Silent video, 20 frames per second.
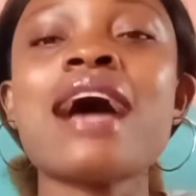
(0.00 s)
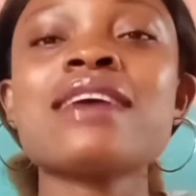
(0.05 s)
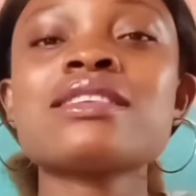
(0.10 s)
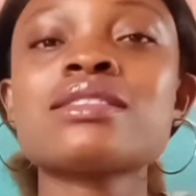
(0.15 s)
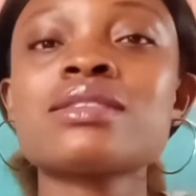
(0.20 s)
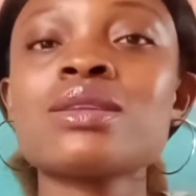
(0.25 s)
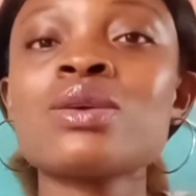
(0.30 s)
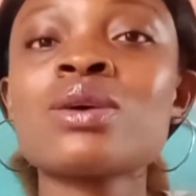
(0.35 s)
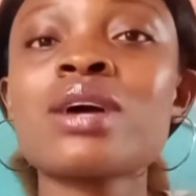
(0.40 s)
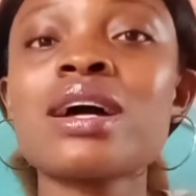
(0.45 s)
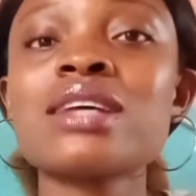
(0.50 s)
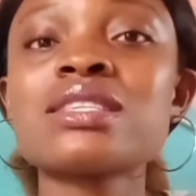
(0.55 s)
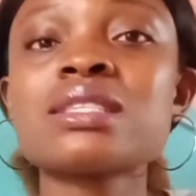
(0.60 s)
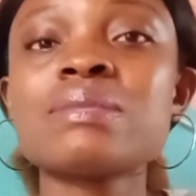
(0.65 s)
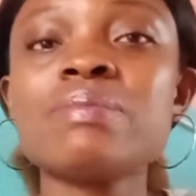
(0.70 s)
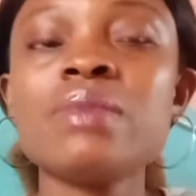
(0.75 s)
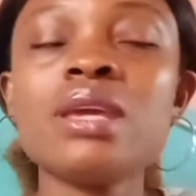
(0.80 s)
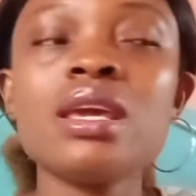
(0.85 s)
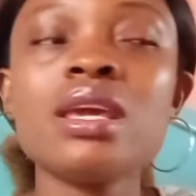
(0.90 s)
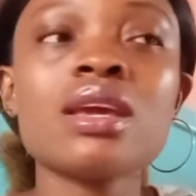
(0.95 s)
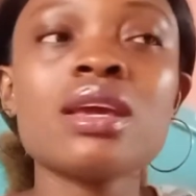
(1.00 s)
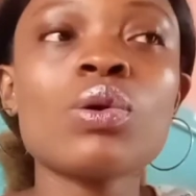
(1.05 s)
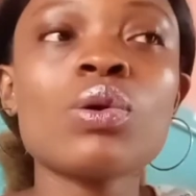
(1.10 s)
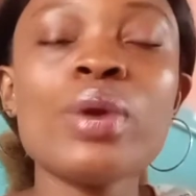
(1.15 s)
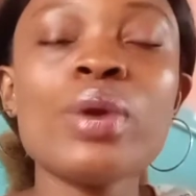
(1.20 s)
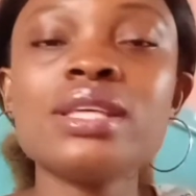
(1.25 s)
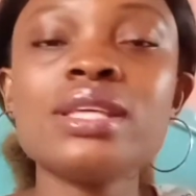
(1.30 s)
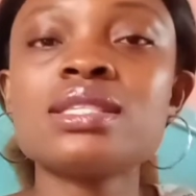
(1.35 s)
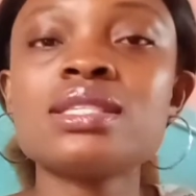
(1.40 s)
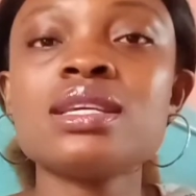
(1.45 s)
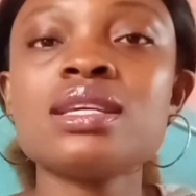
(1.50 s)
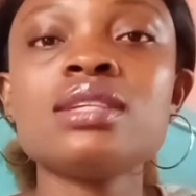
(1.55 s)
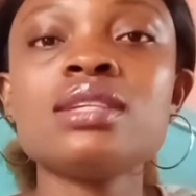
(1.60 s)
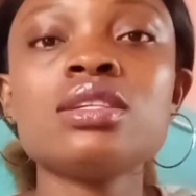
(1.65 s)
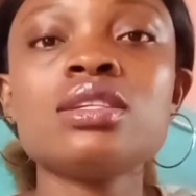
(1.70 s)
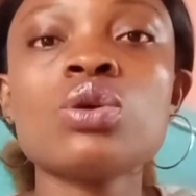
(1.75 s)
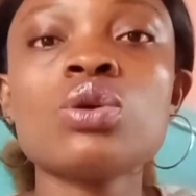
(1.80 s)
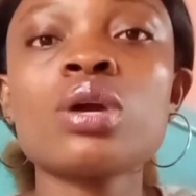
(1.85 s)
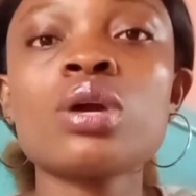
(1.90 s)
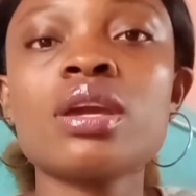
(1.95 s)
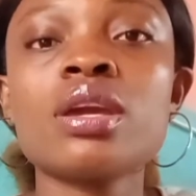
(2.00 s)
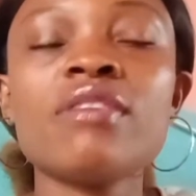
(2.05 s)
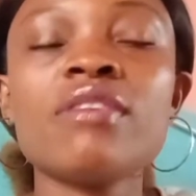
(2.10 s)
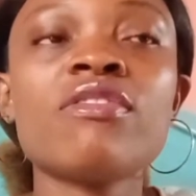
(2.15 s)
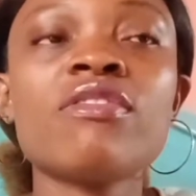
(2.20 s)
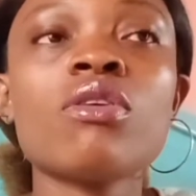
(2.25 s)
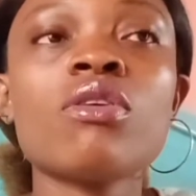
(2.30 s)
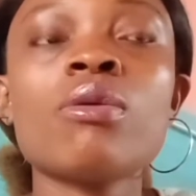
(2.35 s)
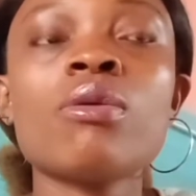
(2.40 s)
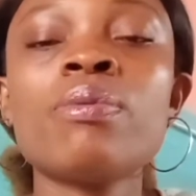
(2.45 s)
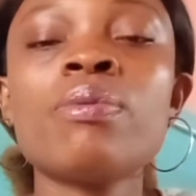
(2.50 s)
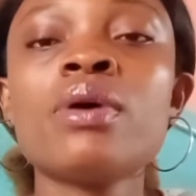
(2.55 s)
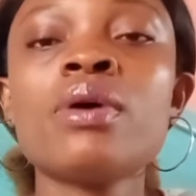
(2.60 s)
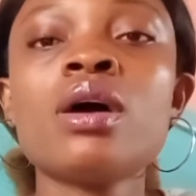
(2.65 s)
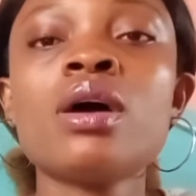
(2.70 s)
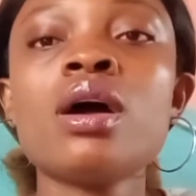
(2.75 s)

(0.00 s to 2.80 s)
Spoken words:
As long as me and Quincy did not give up